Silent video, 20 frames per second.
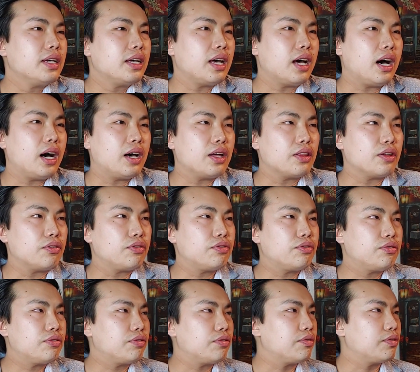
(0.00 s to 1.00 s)
The
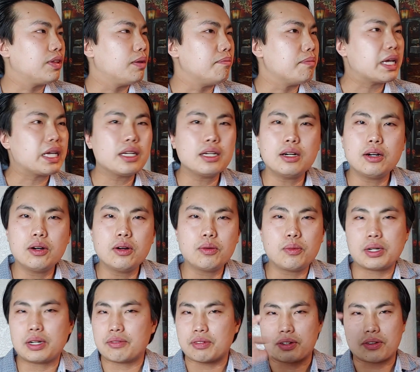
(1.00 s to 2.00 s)
Flamingo,
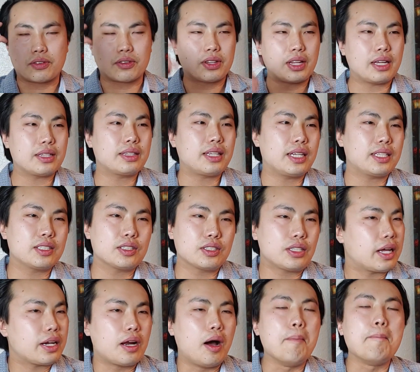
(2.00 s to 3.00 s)
whatever, or
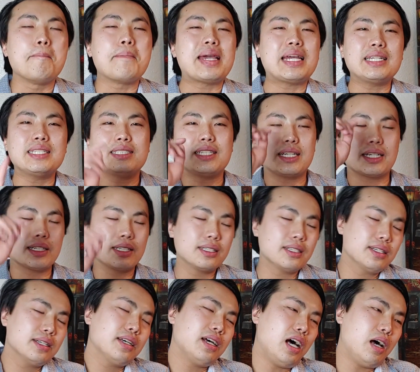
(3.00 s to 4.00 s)
that amazing
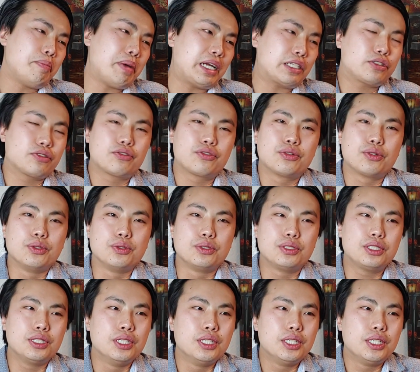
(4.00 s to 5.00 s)
passion
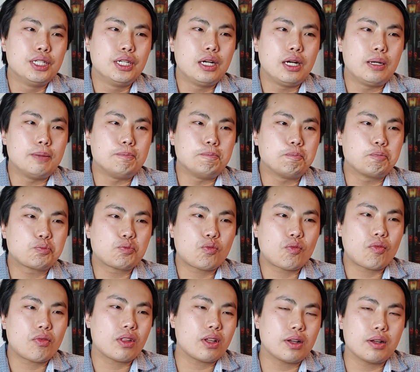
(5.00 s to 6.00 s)
fruit
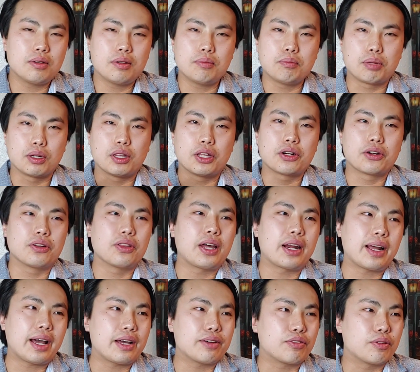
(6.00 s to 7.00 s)
Berliner
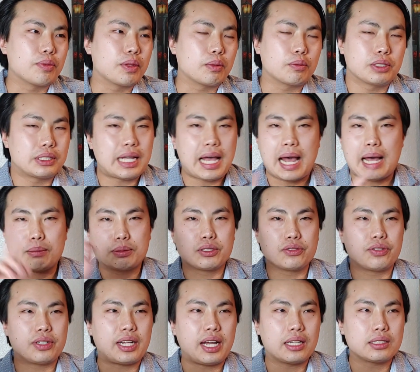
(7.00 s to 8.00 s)
that I had from them was
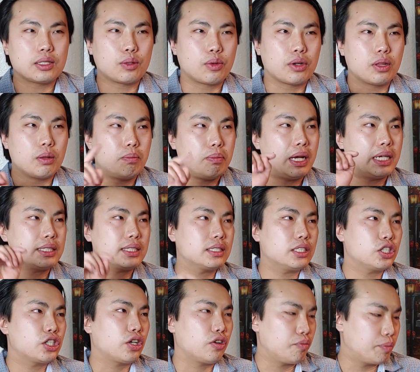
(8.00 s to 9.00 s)
absolutely fantastic. One of the
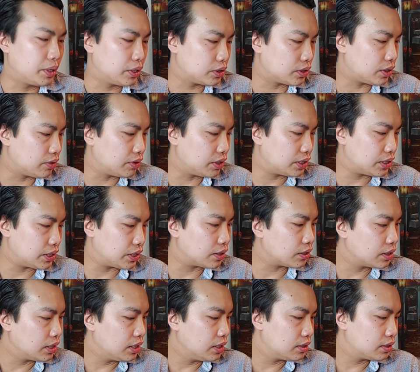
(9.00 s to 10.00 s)
best shelf beers of this
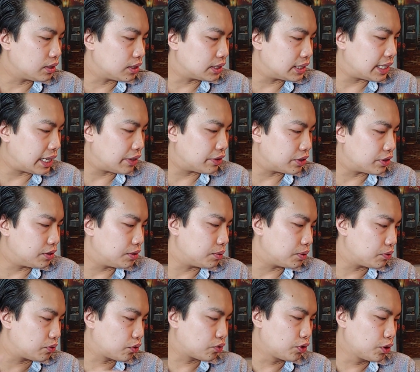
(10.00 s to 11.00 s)
year. So let's see how they do
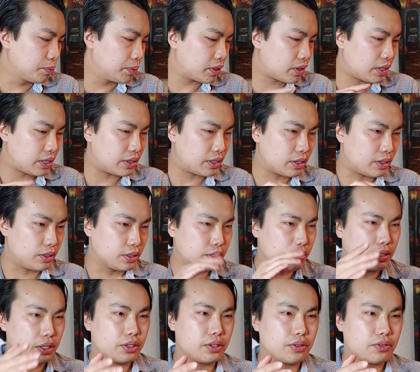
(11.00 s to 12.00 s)
with fruit beer and then
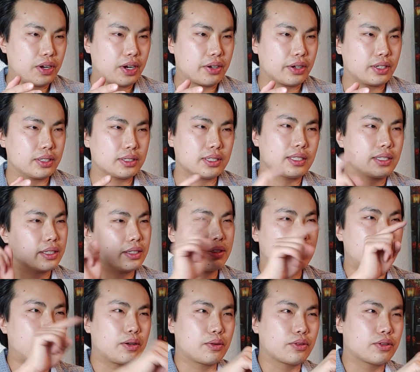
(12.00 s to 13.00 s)
also another variant.
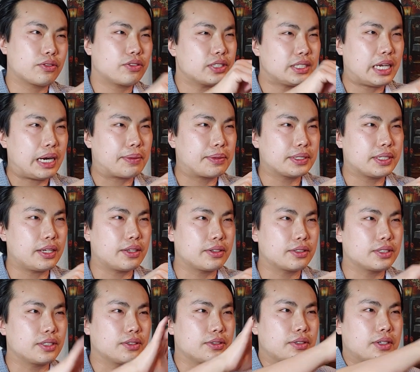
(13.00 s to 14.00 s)
They're not known for sours
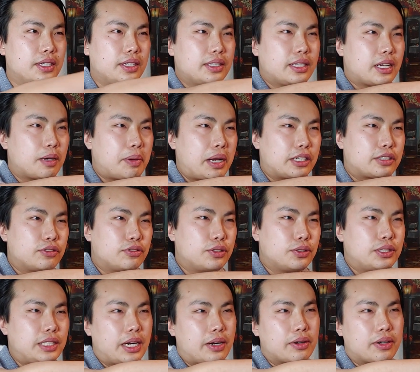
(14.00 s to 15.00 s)
either. So they had a passion
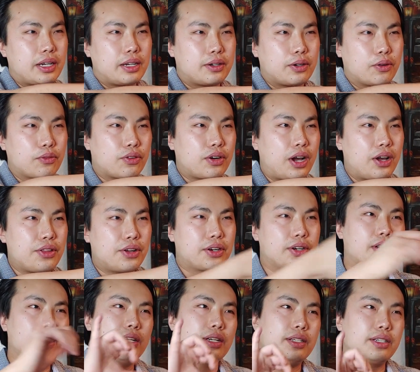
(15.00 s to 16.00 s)
fruit sour, not known for
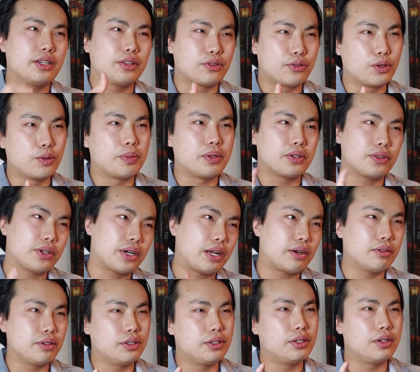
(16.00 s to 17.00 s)
either. Another fruit beer they're
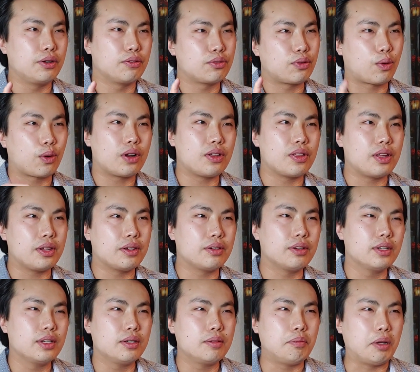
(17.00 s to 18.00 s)
not really known for. And then
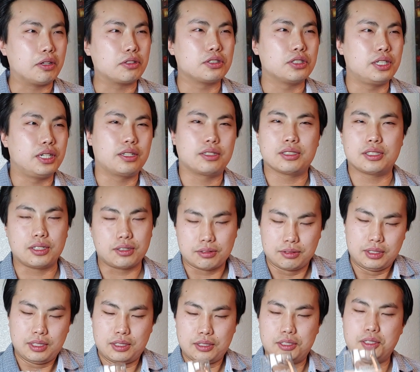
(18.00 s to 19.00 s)
Belgian here. So
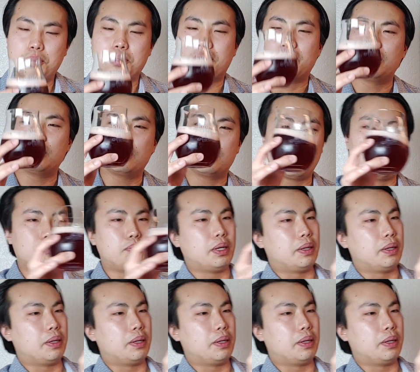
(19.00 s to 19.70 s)
super crazy stuff.